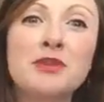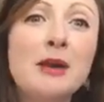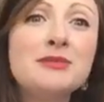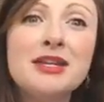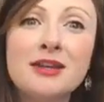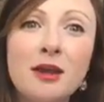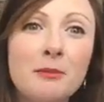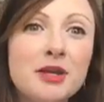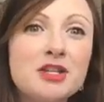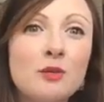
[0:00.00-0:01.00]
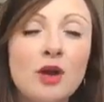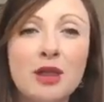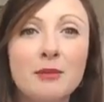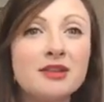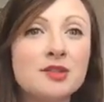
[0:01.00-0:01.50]
updating our budget while
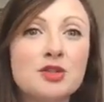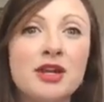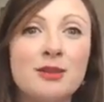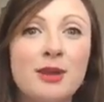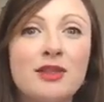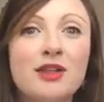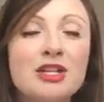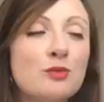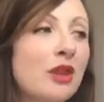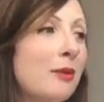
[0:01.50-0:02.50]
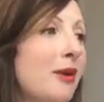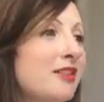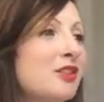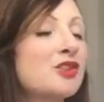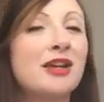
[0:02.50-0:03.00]
I'm also trying to make lunch, while I'm
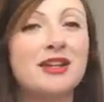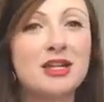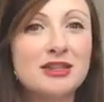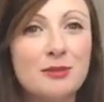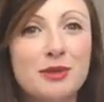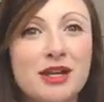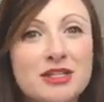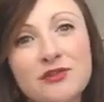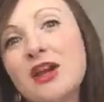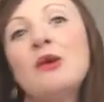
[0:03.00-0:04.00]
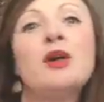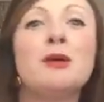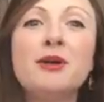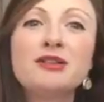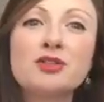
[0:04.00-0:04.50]
also trying to tell someone not to fight, while
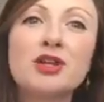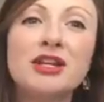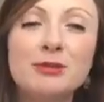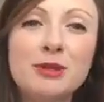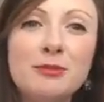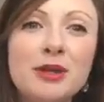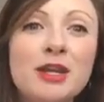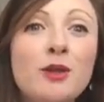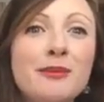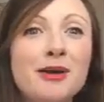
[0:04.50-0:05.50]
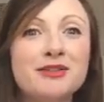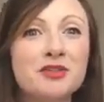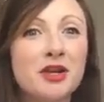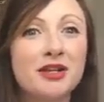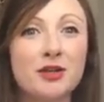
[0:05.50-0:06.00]
I'm also trying to play Play-Doh, while I'm also
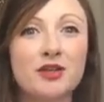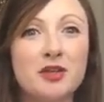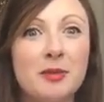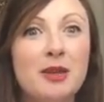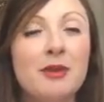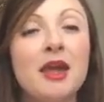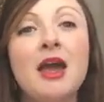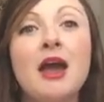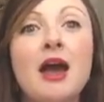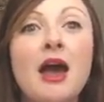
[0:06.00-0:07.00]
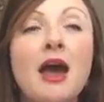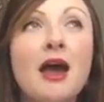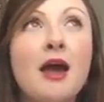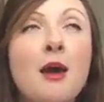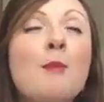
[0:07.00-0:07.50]
trying to nurse a baby.
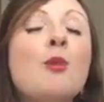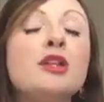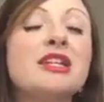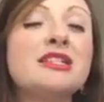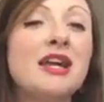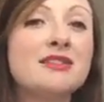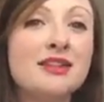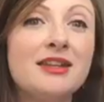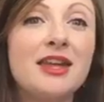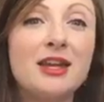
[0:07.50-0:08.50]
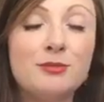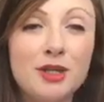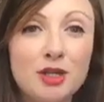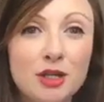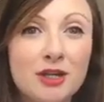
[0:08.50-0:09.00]
Multitasking can
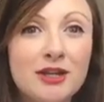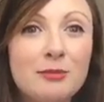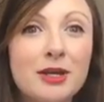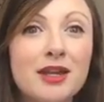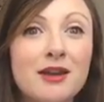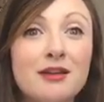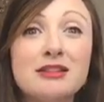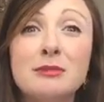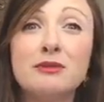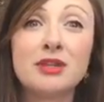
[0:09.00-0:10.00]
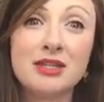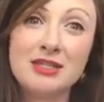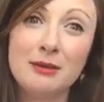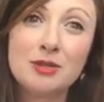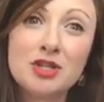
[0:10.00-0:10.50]
be good, but it can also be really
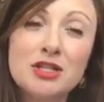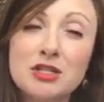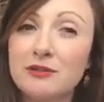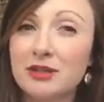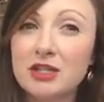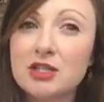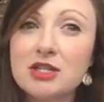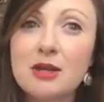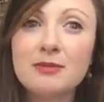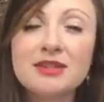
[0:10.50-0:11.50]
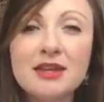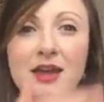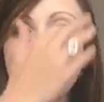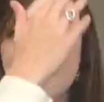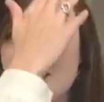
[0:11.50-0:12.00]
damaging to your relationships,
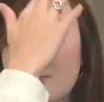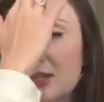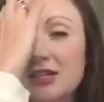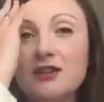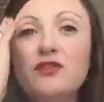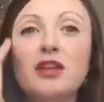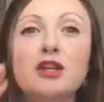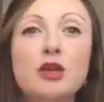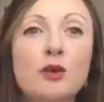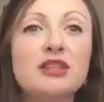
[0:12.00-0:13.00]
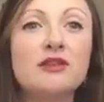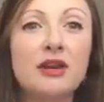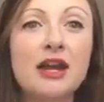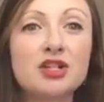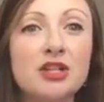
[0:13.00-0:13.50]
because it can feel like no one's ever
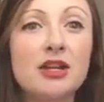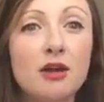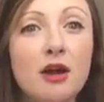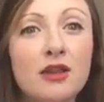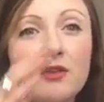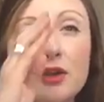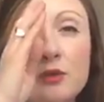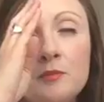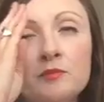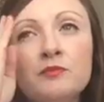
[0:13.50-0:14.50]
actually getting all of you.